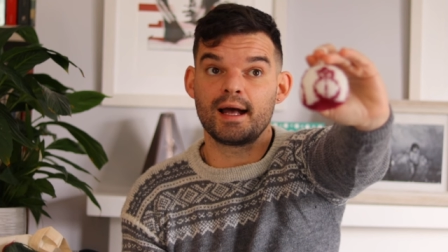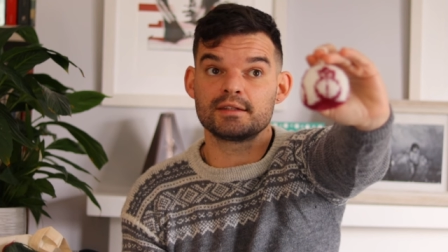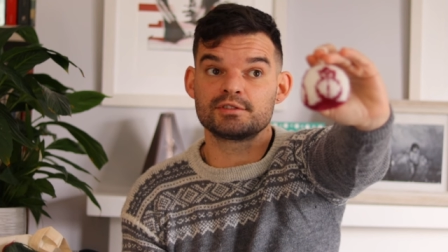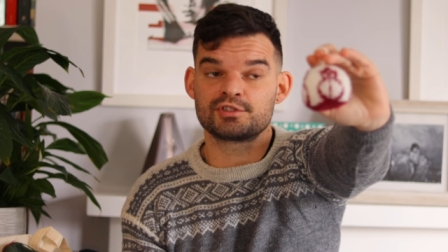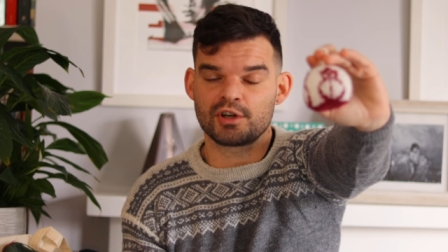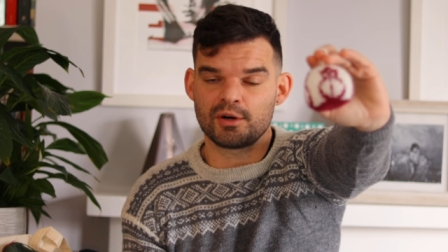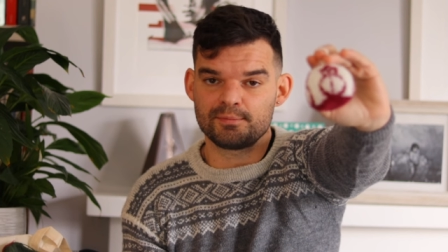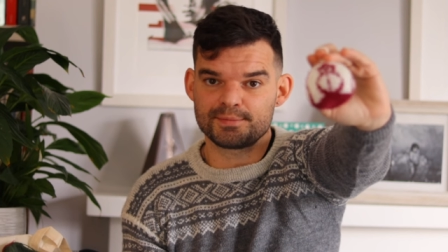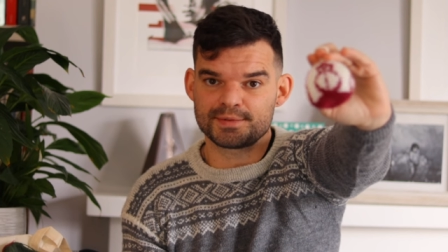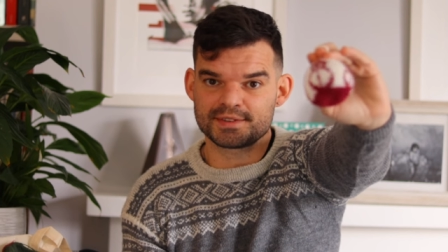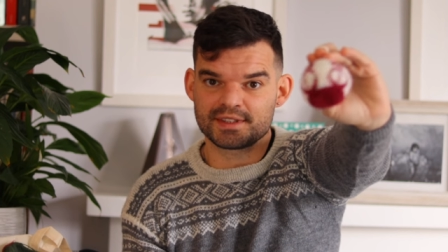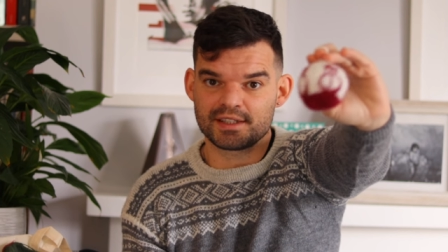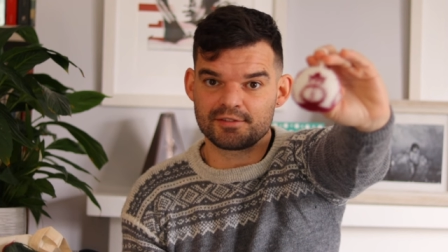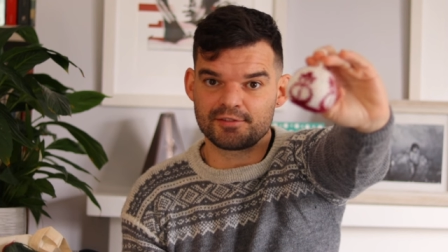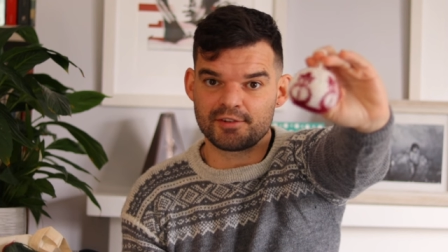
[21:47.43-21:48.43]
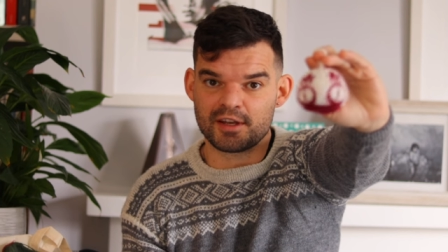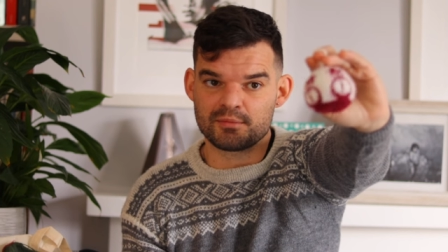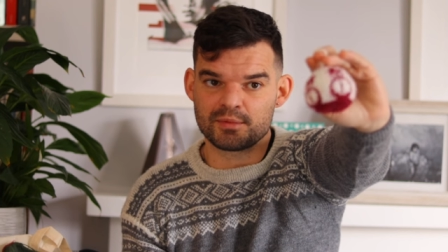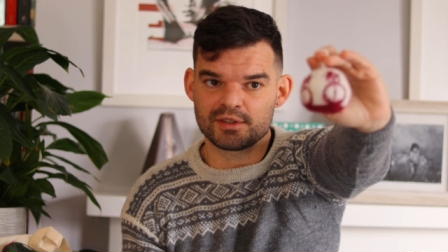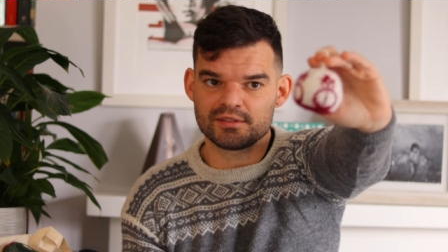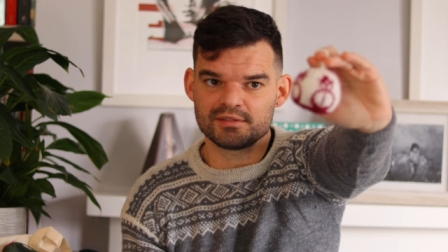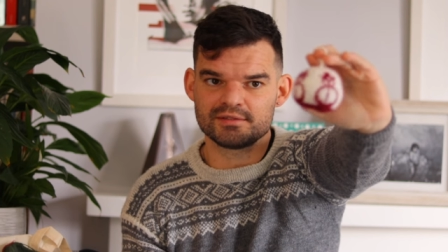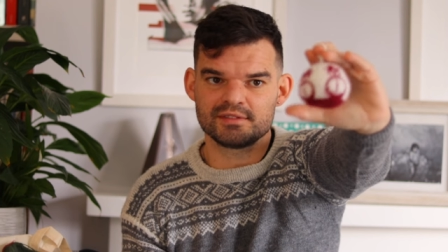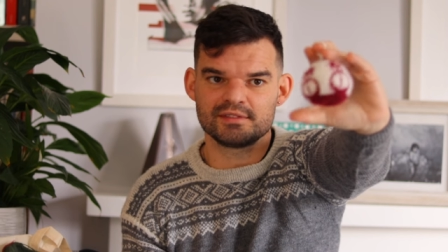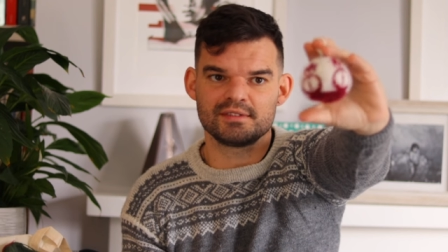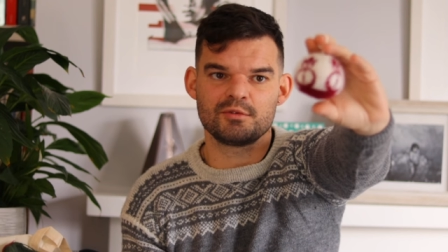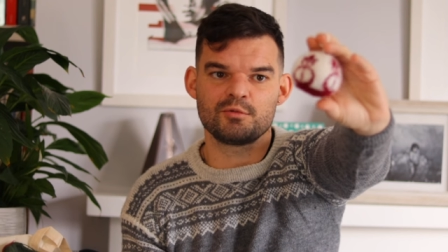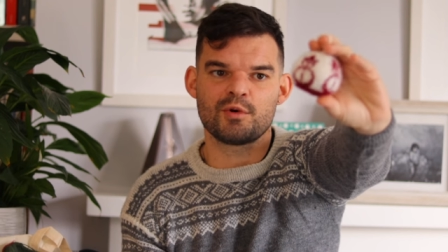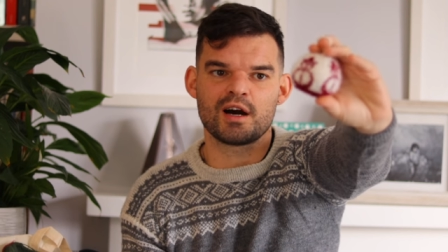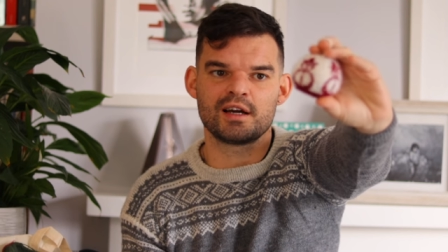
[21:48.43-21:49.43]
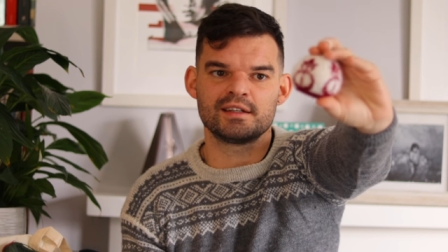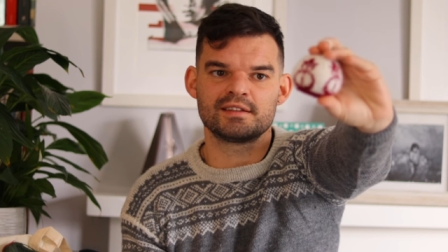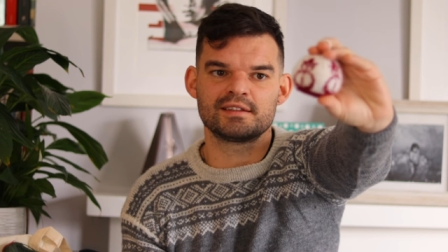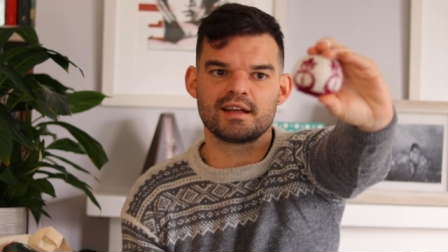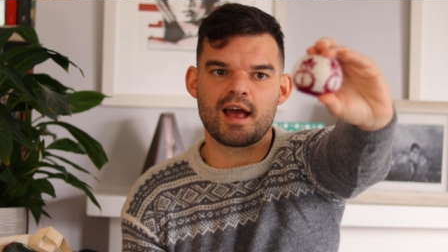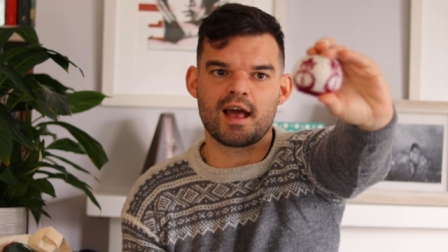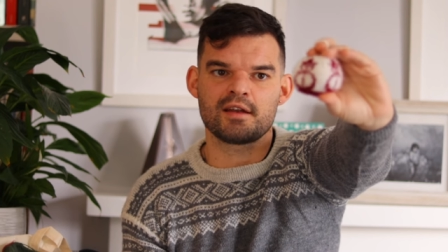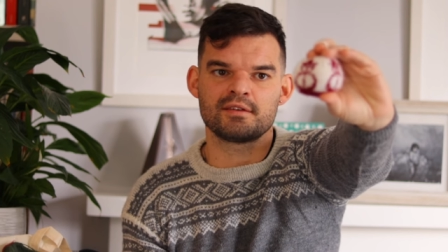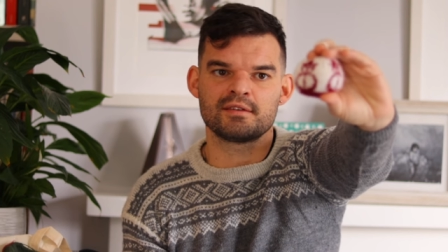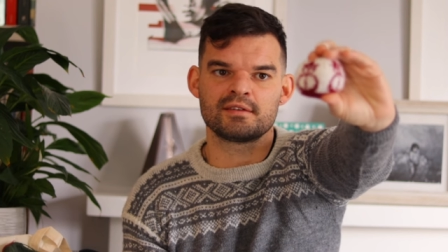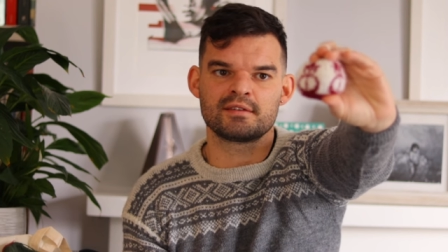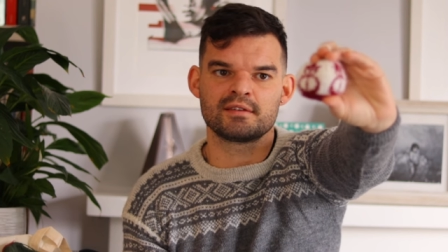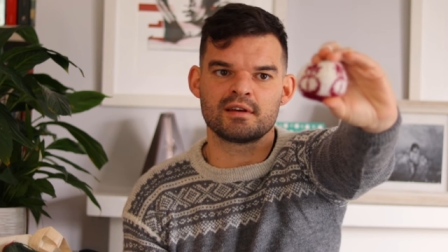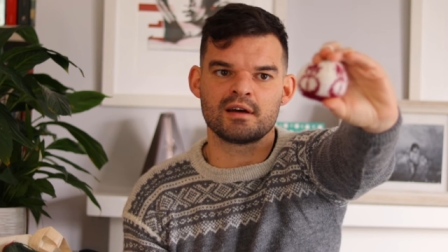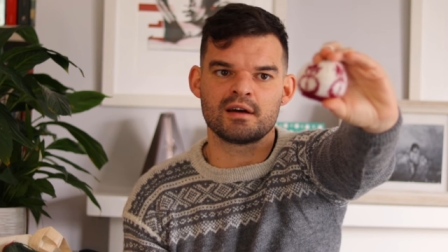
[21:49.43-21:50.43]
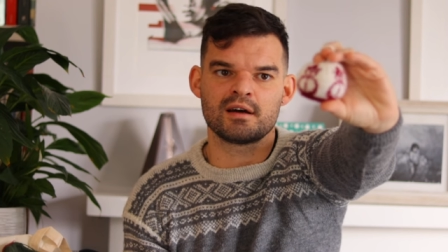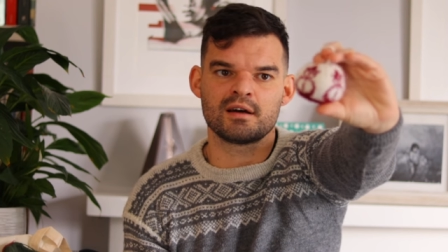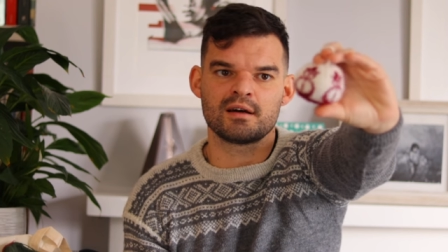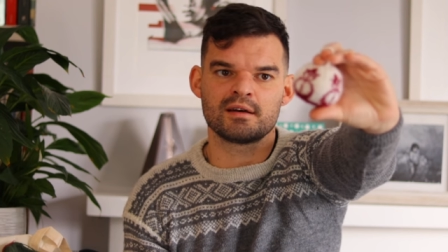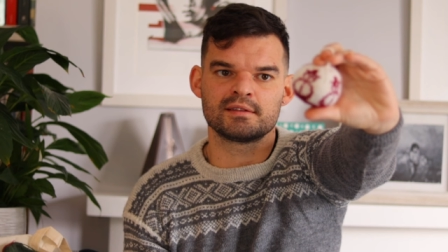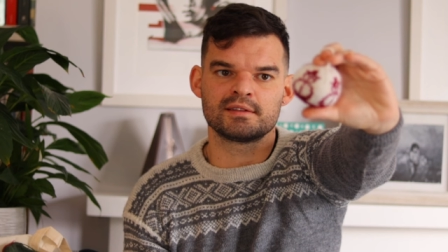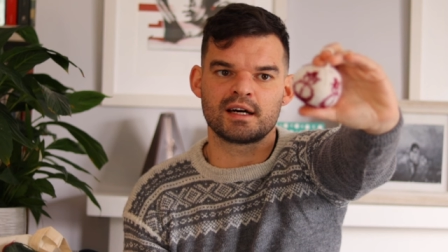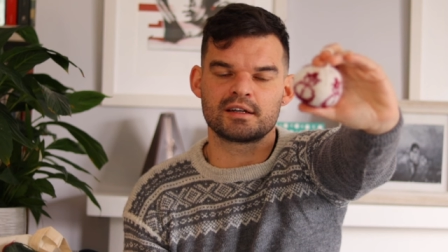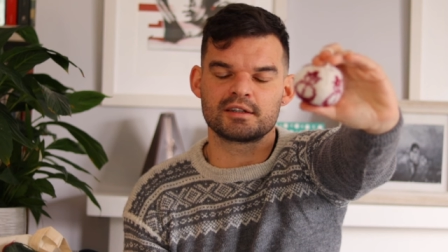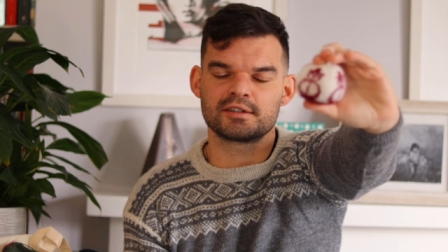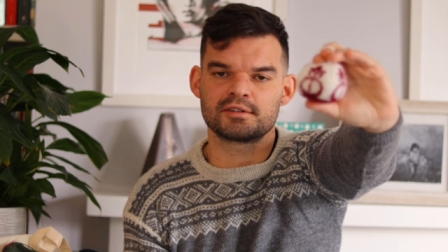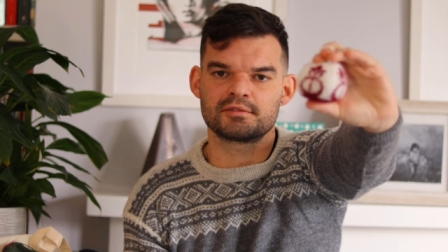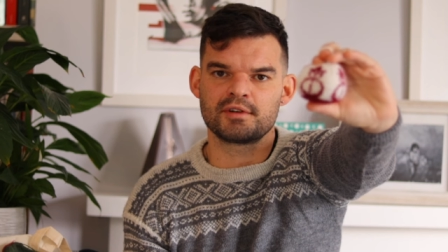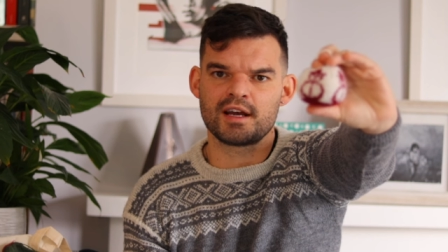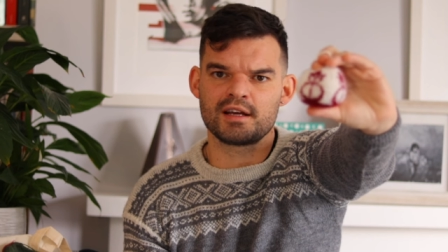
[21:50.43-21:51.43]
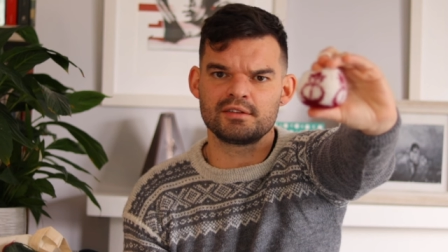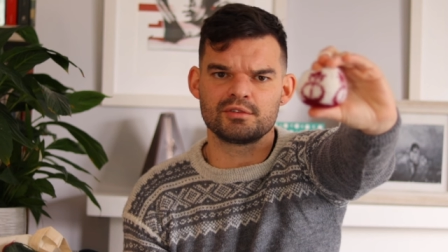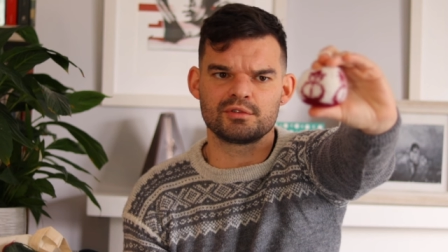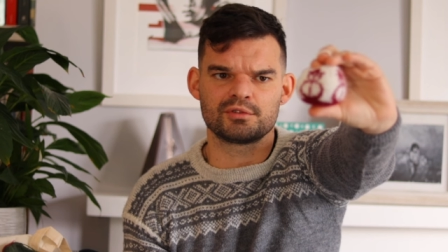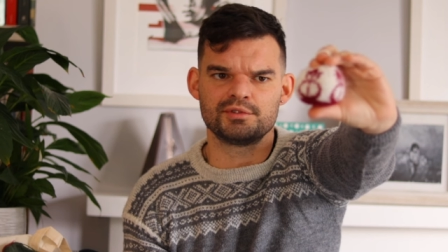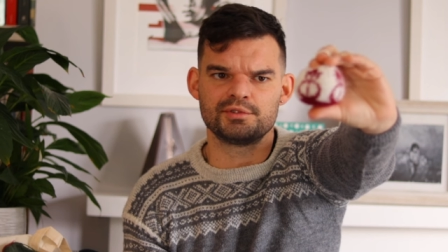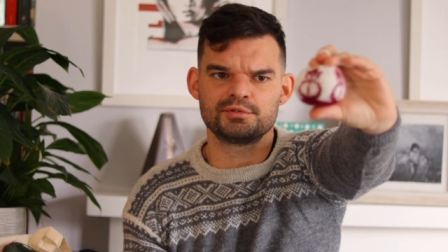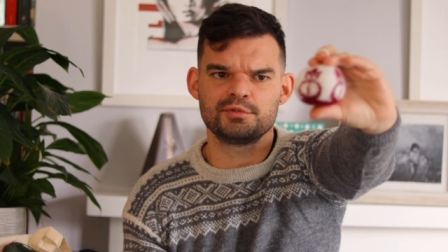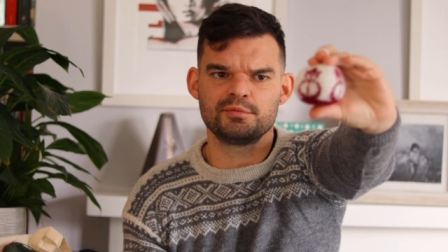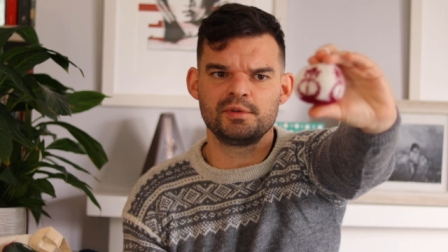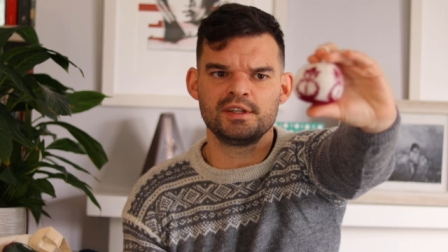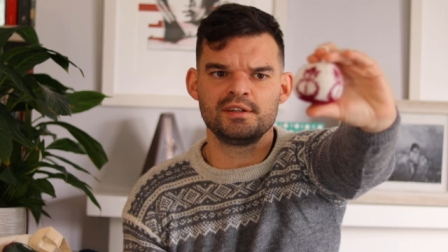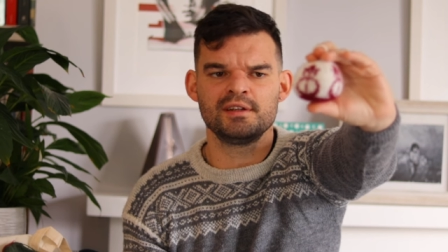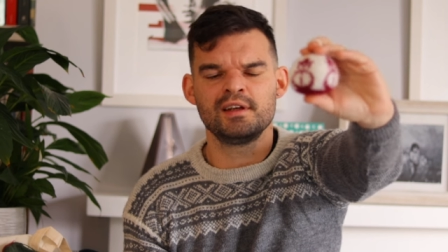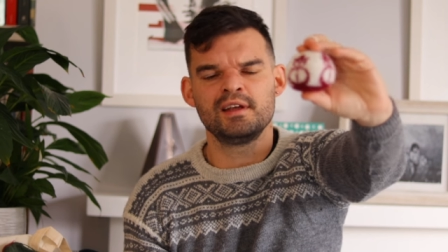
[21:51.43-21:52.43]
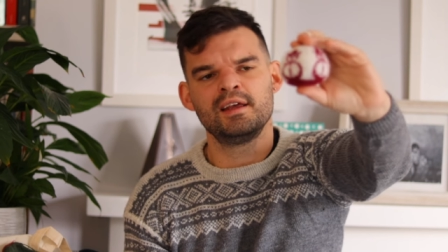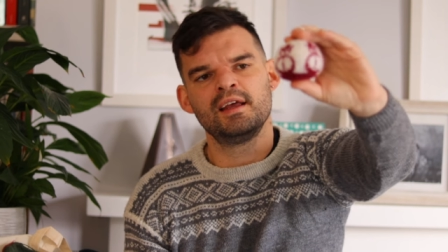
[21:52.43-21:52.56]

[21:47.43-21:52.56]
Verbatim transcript: drops Fable, white and uh, dark red or ruby